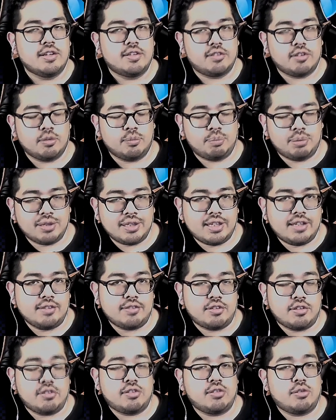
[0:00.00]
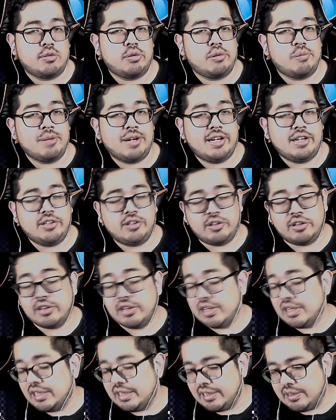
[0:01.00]
So please, this is a
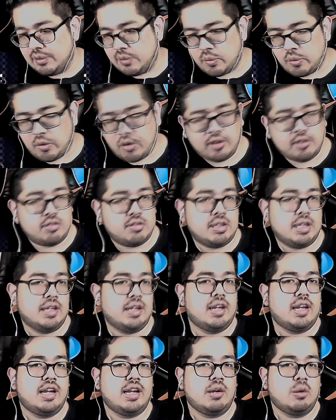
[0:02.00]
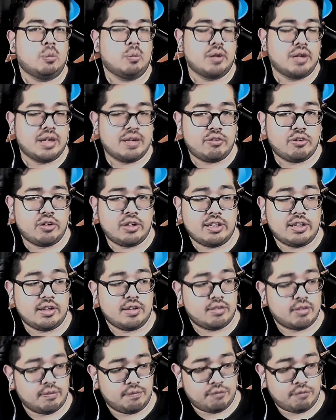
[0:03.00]
reminder in a work setting and whatever it is,